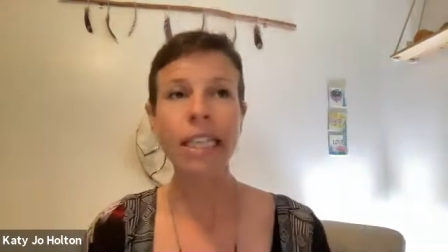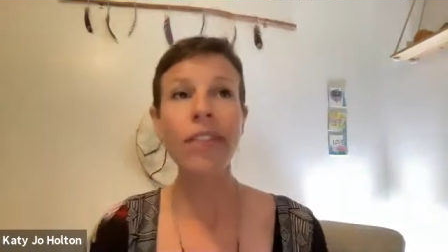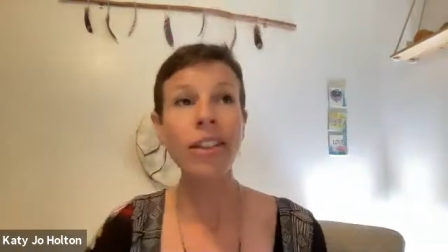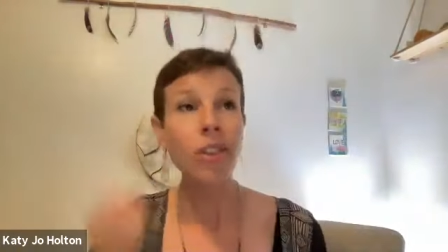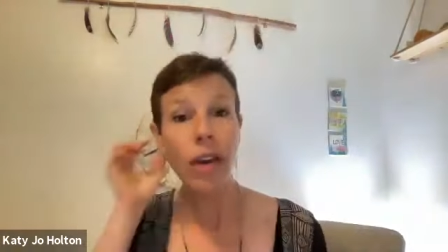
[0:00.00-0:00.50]

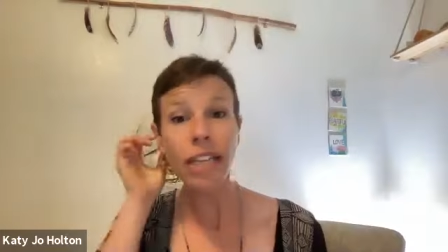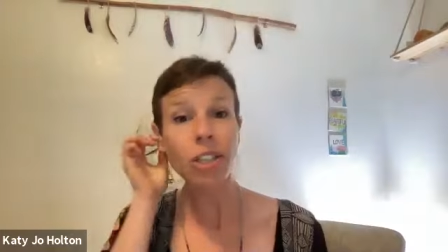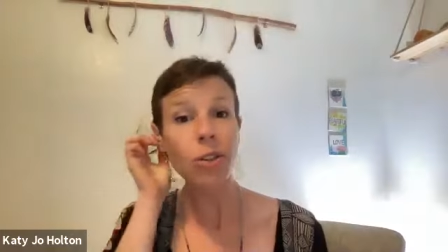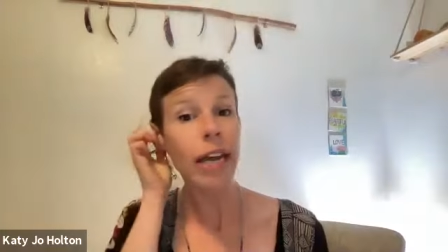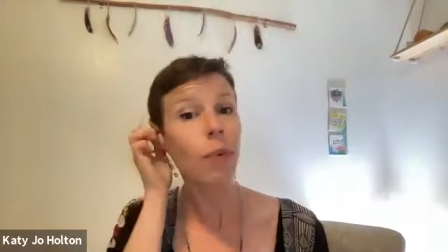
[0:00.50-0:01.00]
And that's okay
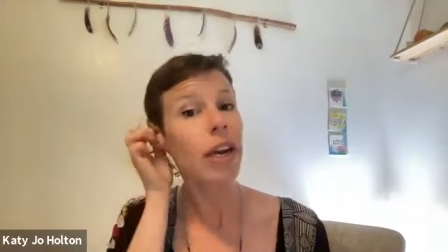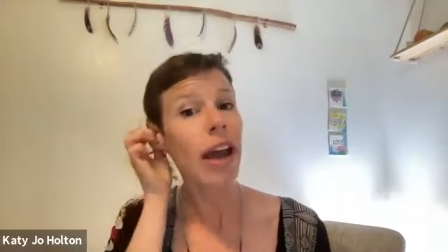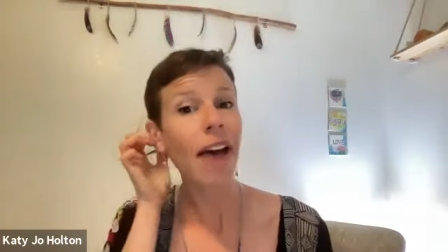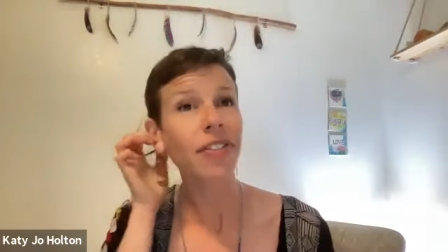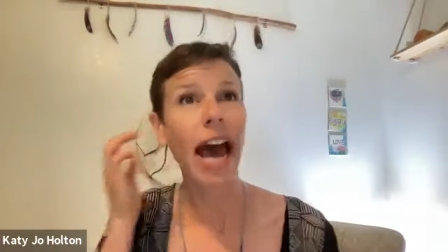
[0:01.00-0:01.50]
too. Like we
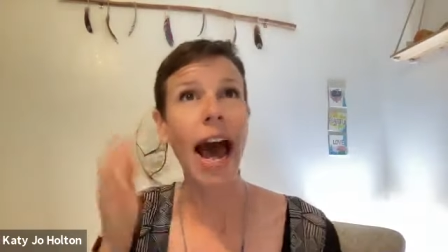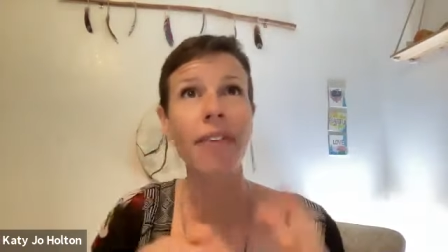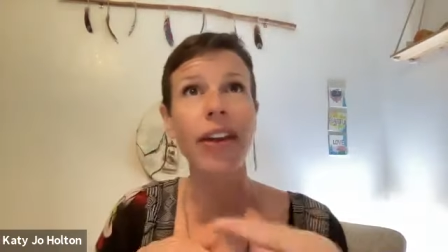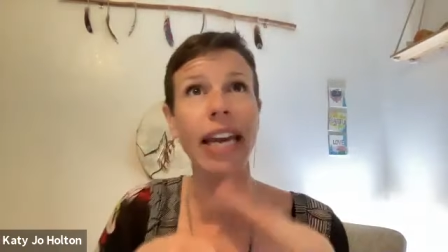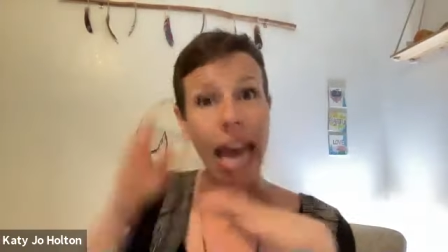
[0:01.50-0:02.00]
have to
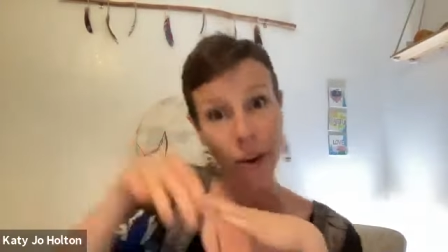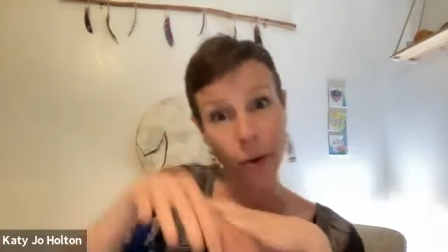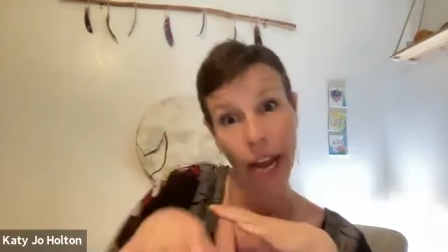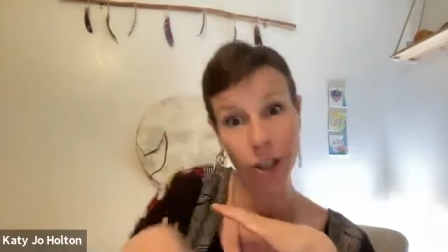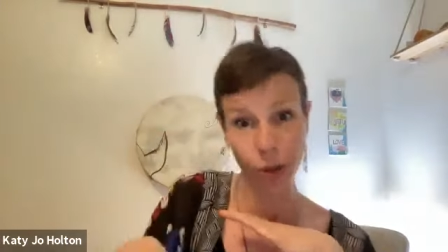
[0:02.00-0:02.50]
have like
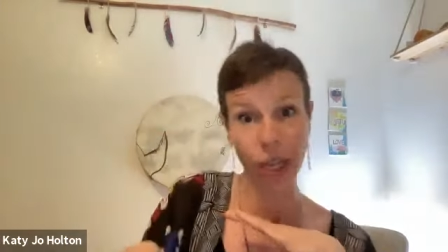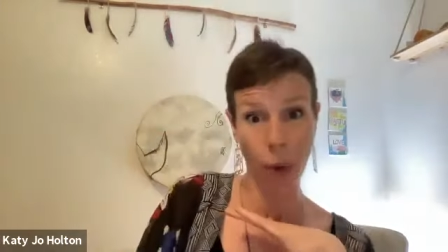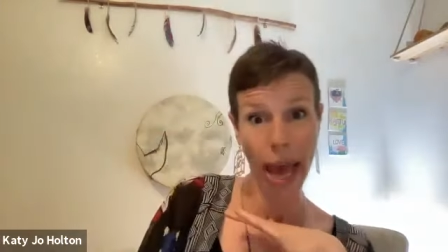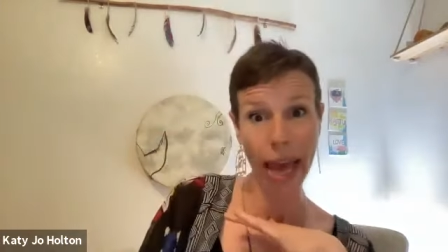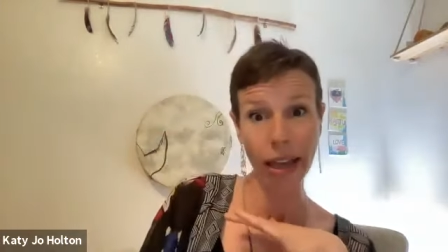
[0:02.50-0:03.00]
an
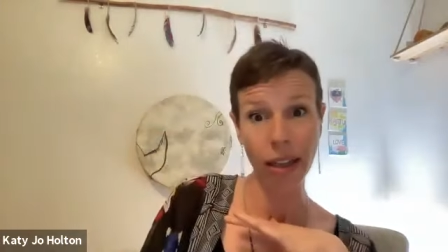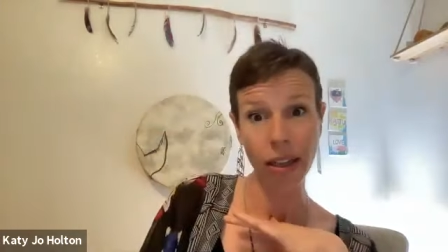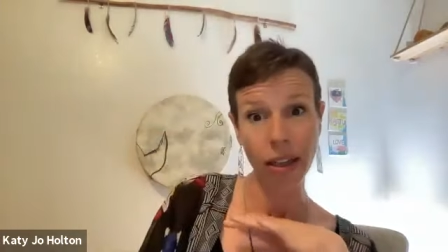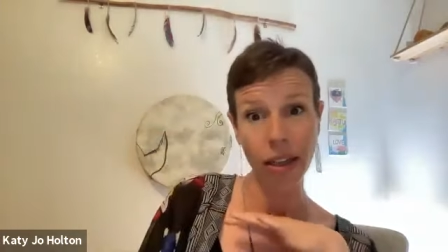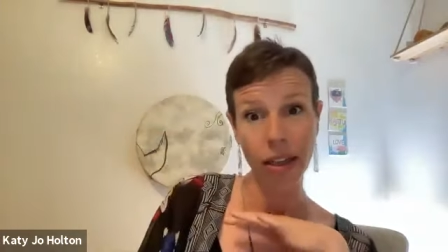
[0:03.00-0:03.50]
entryway
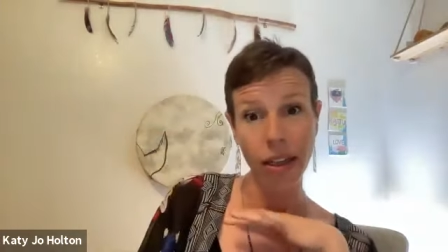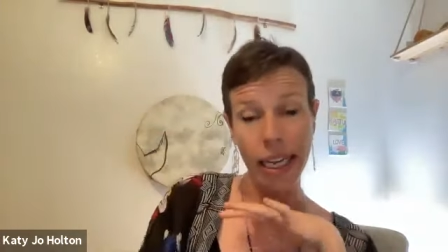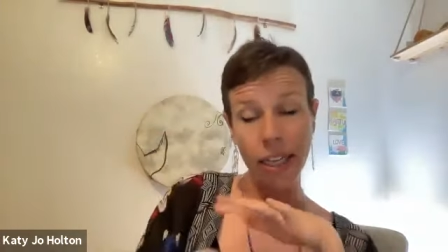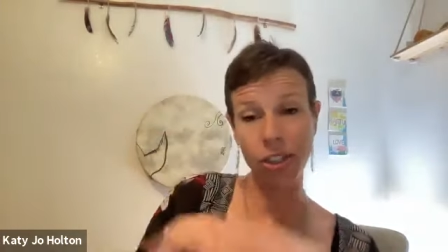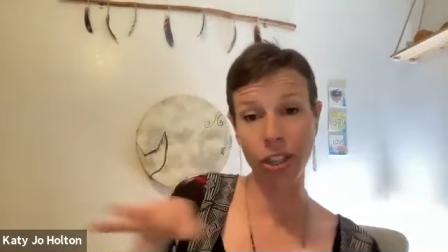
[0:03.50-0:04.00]

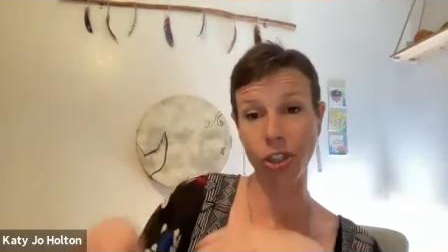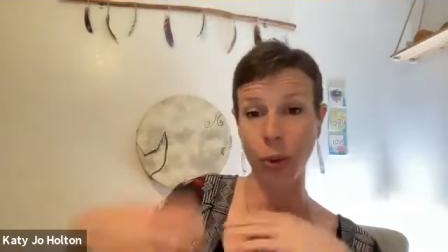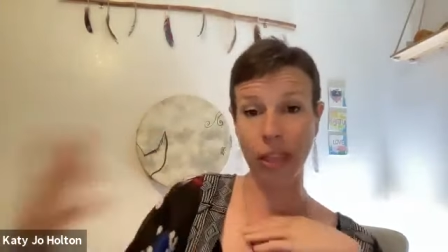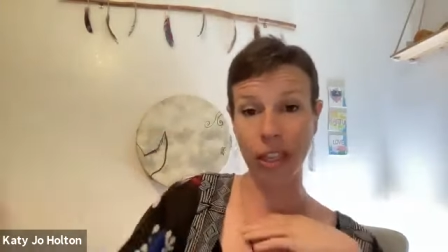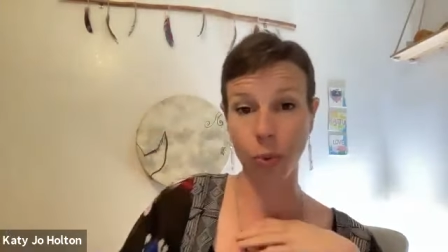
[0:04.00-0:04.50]
into
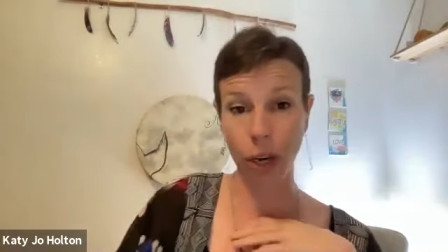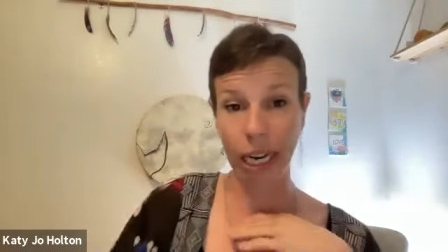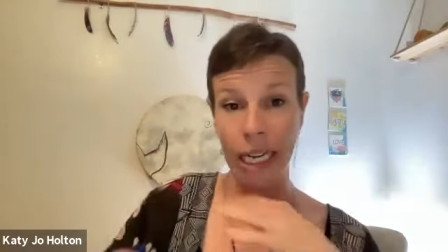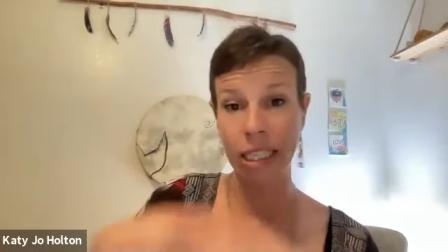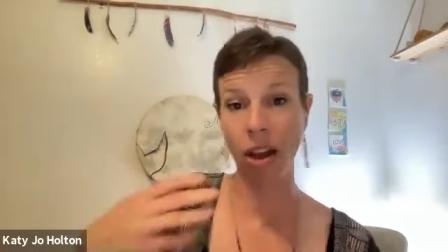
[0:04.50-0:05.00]
doing this
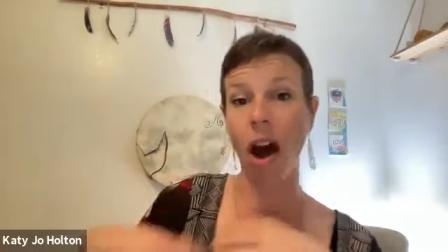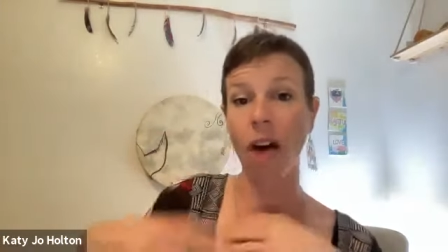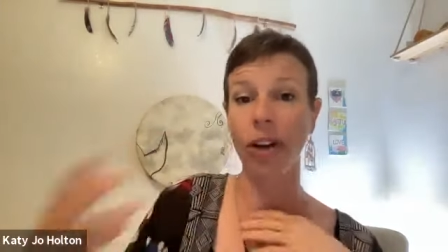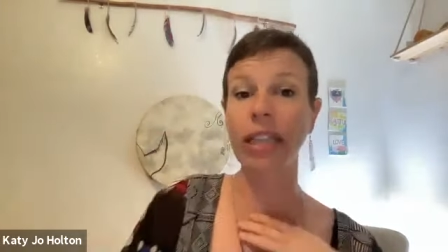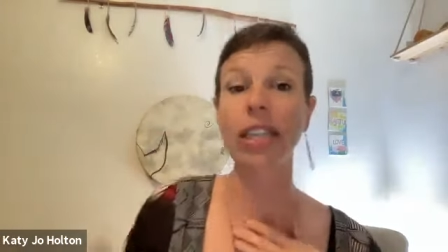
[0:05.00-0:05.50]
work and into
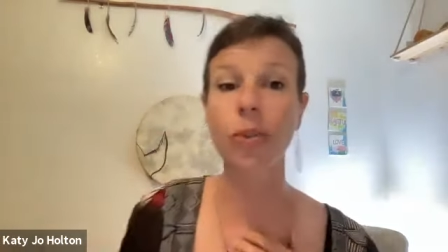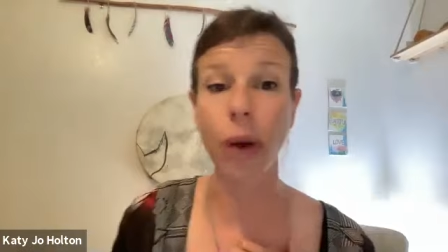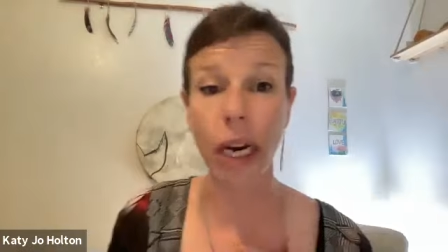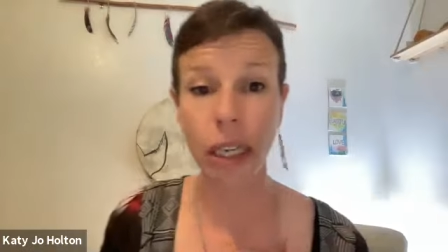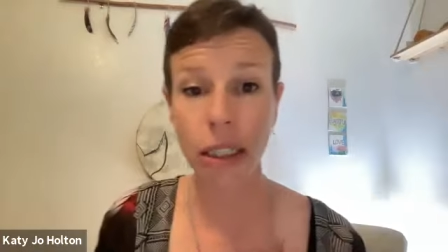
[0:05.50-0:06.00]
offering this
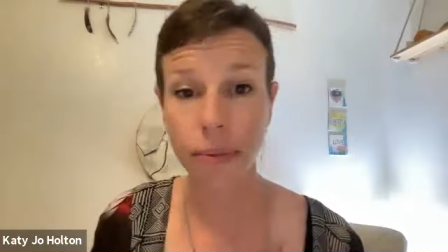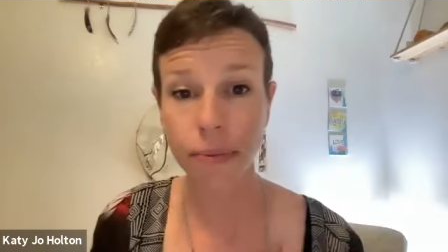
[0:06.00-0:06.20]
work.